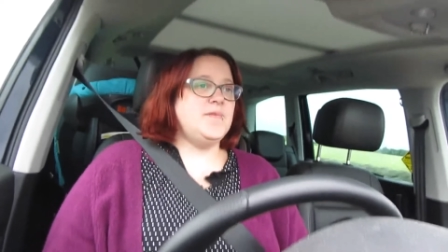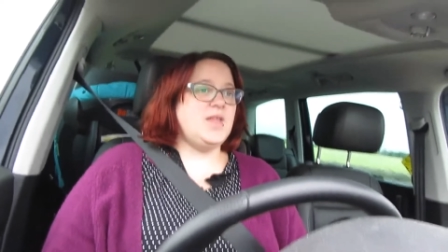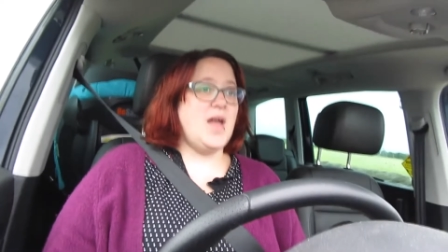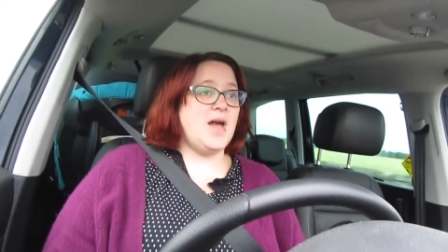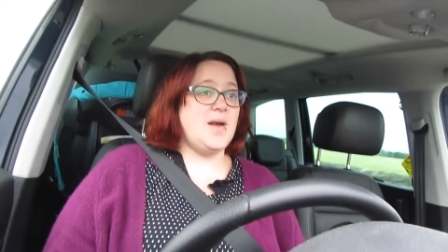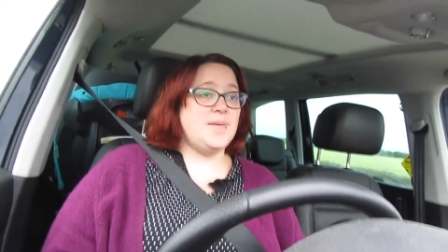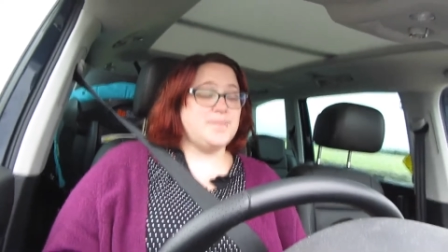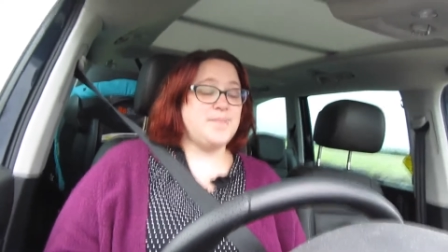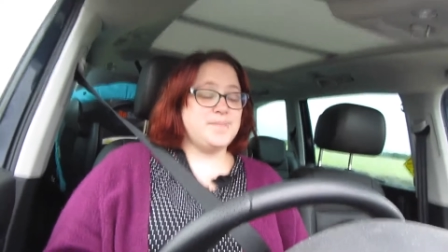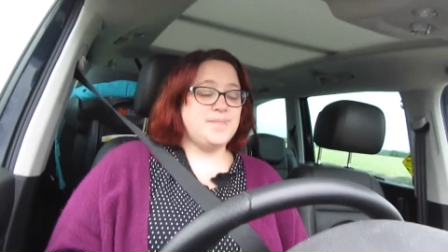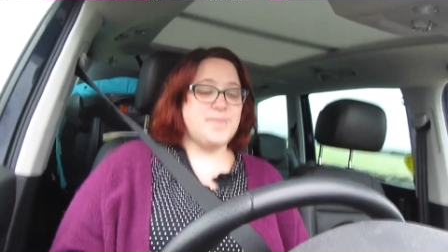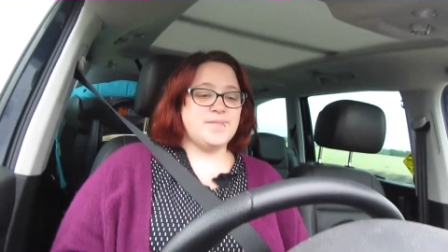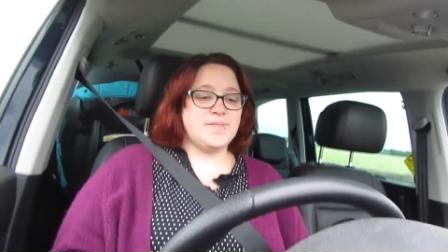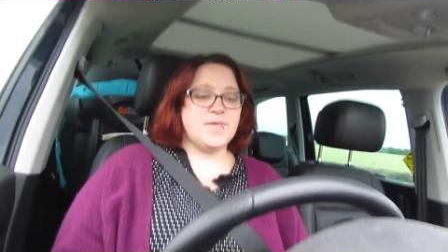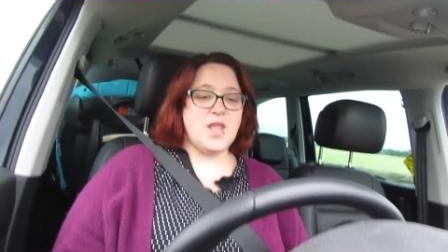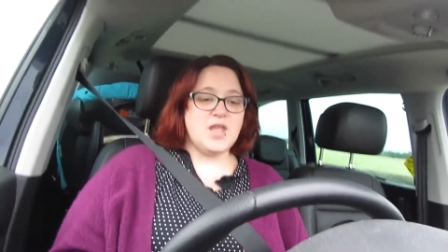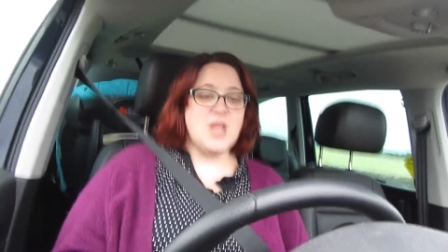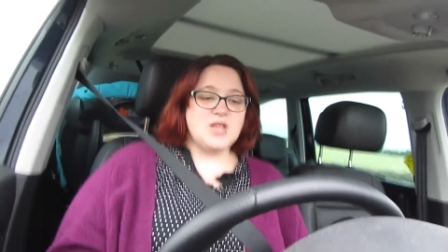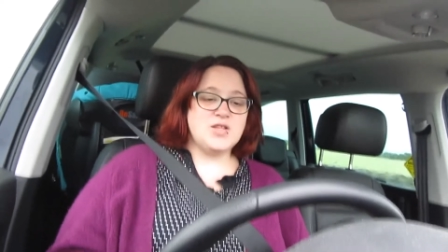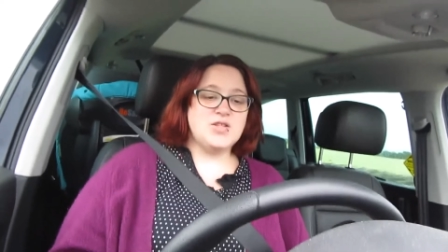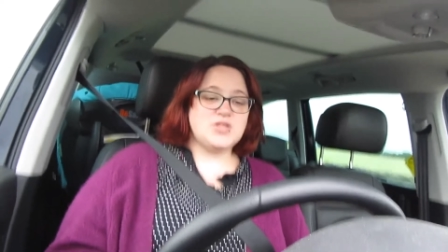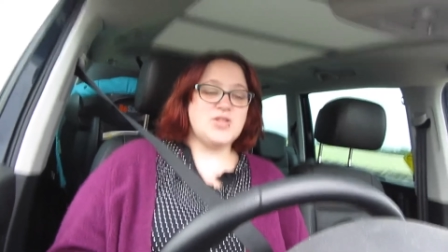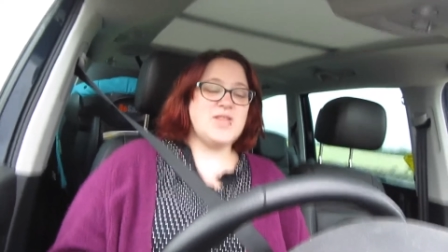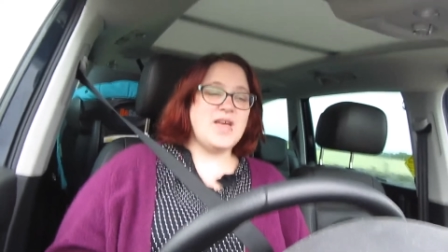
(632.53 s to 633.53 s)
yeah,
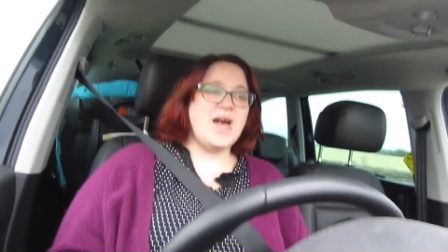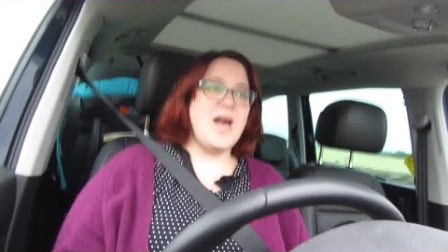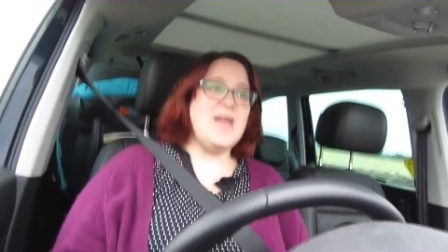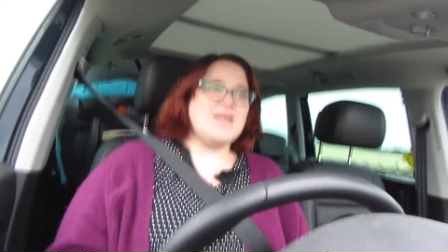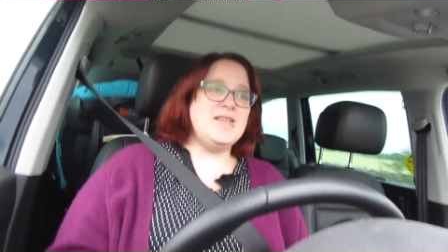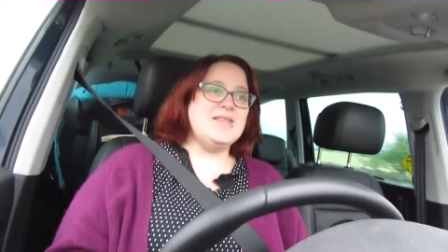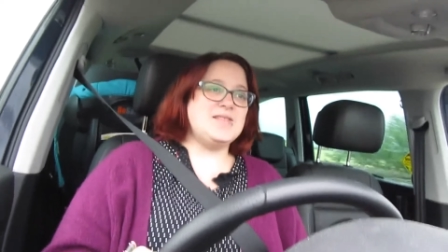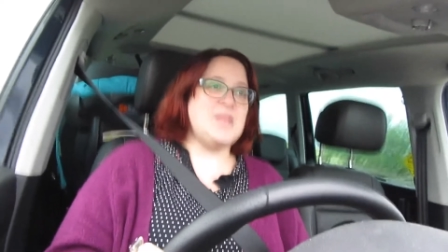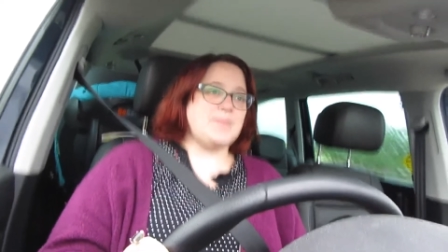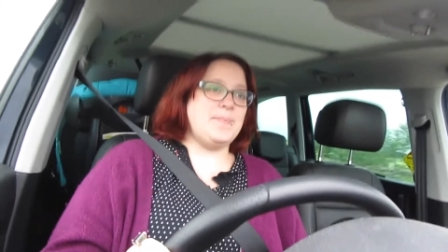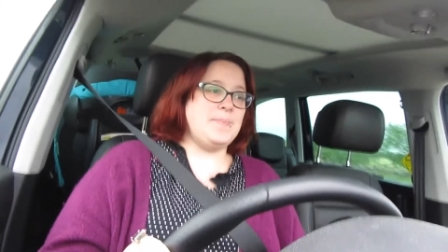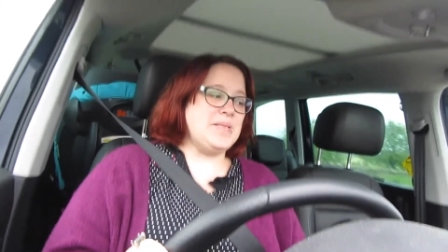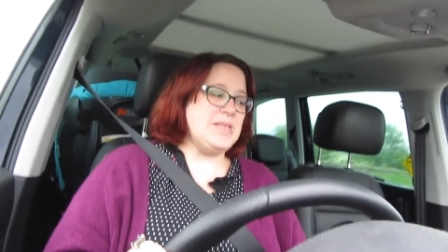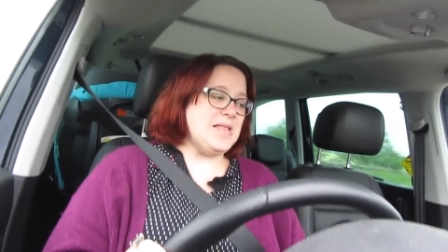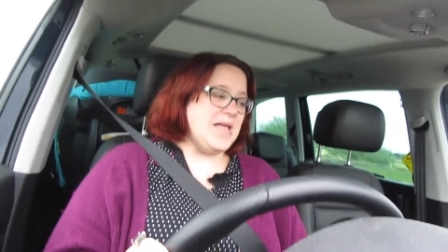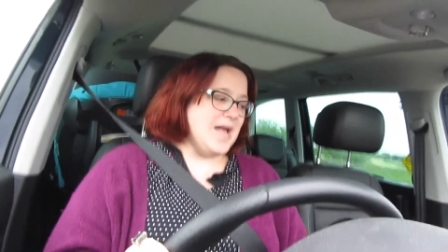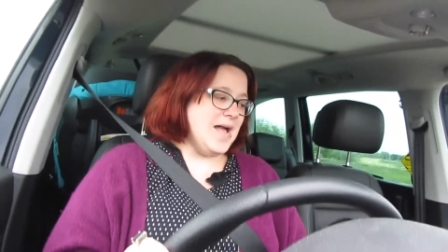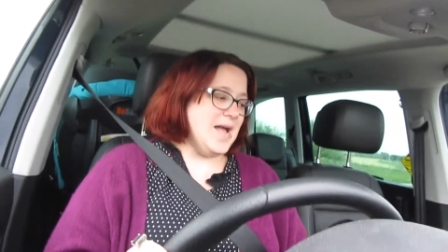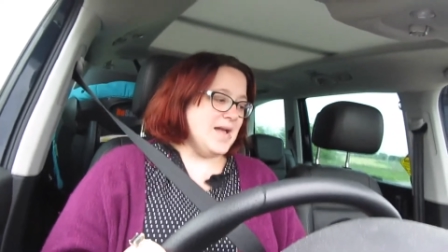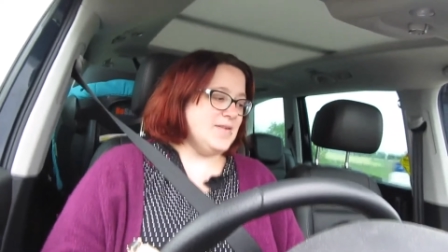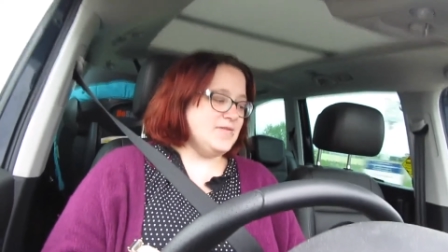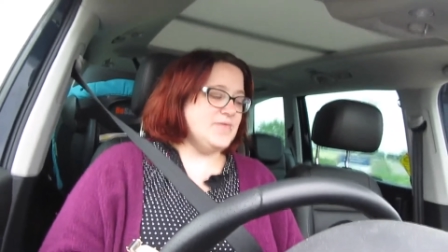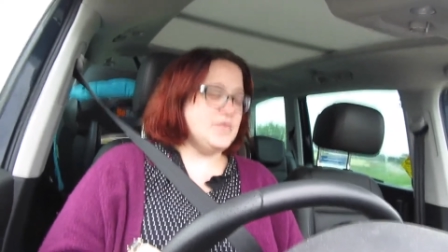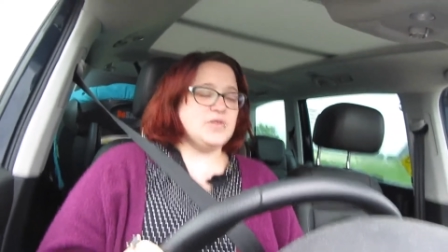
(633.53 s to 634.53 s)
so that is the
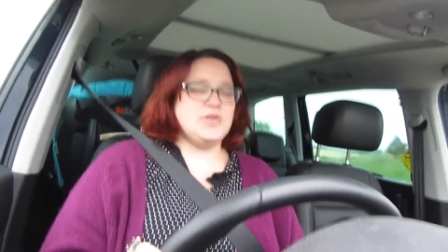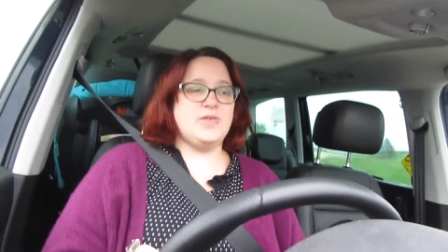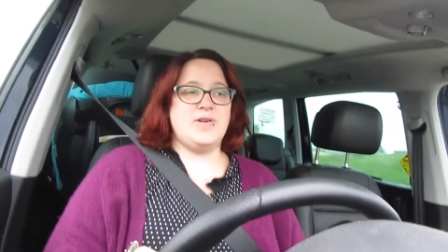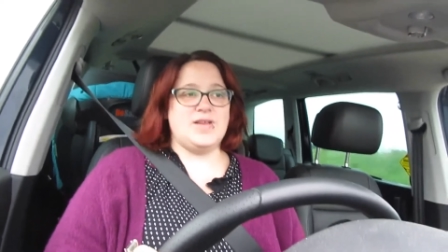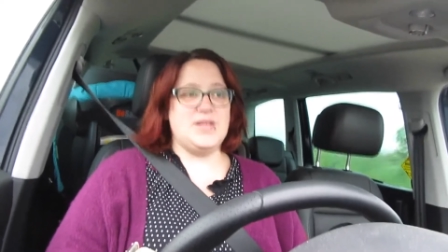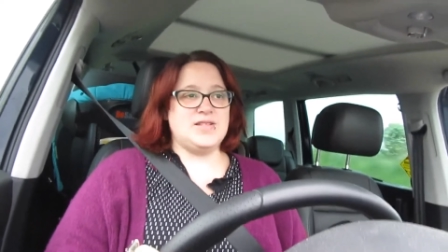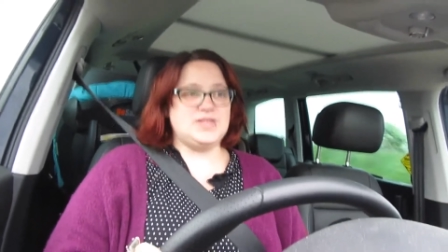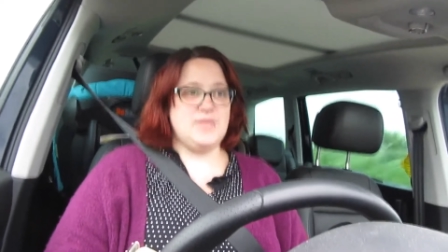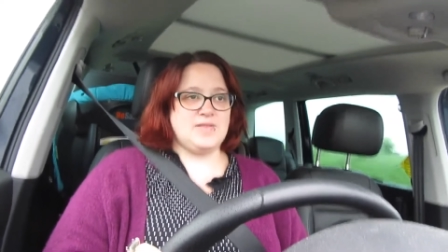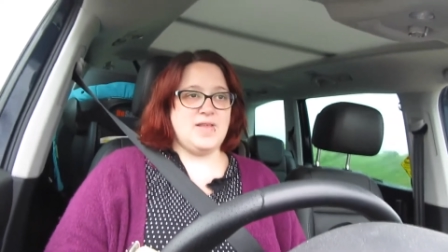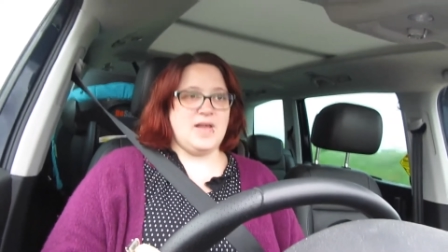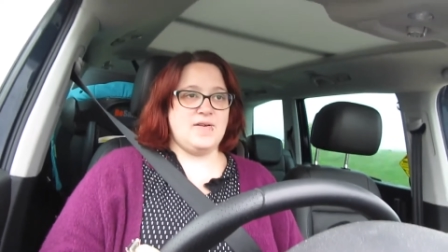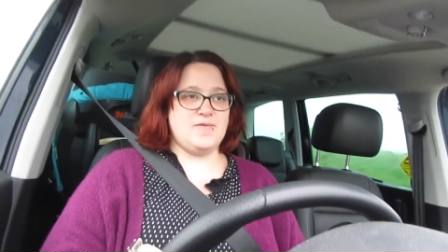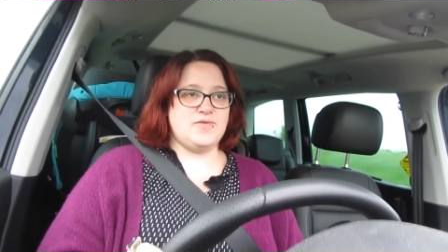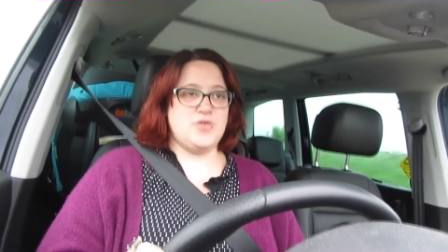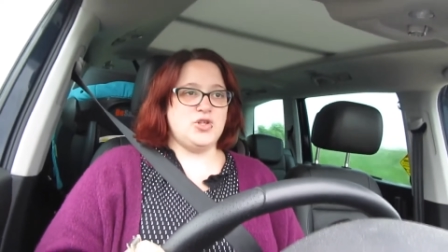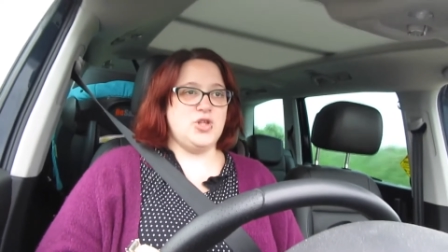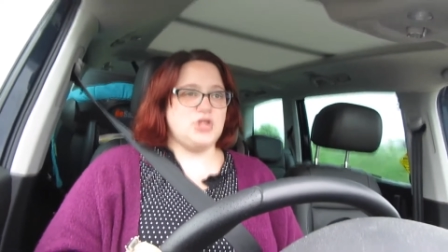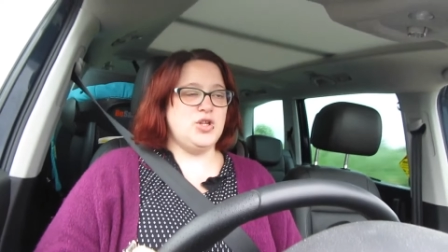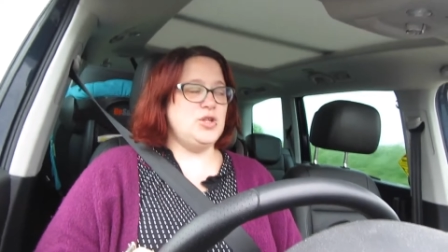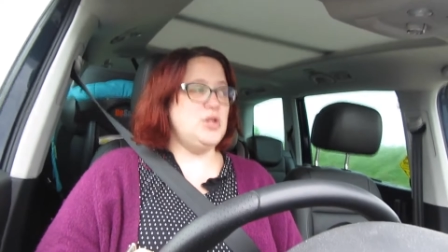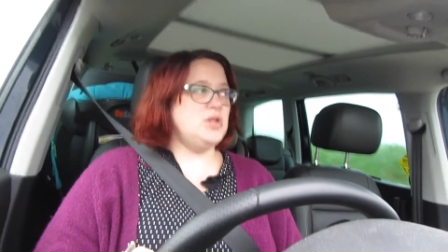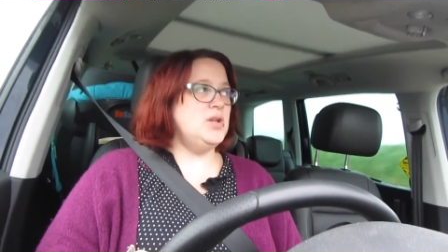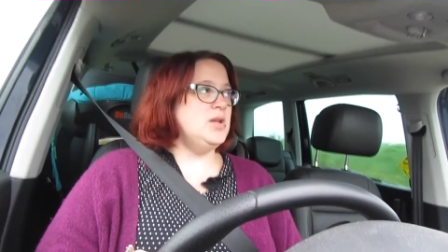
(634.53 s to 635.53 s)
plan for the rest of the
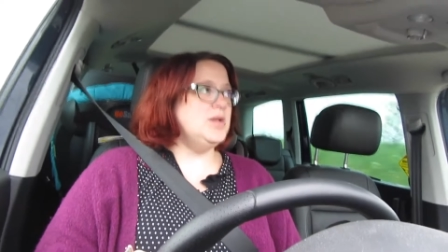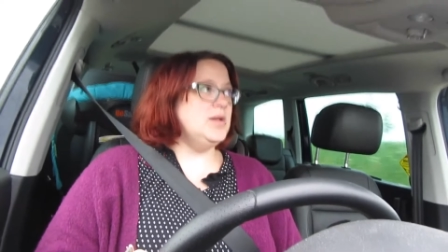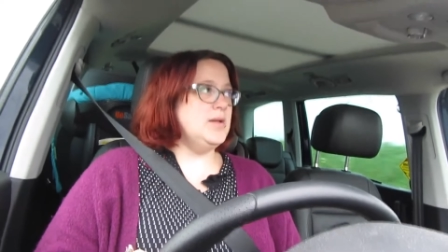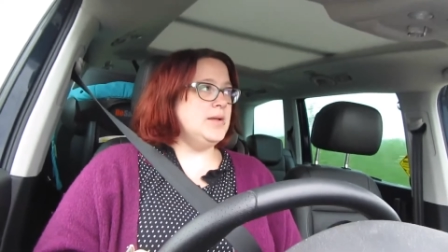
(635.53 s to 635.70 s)
afternoon.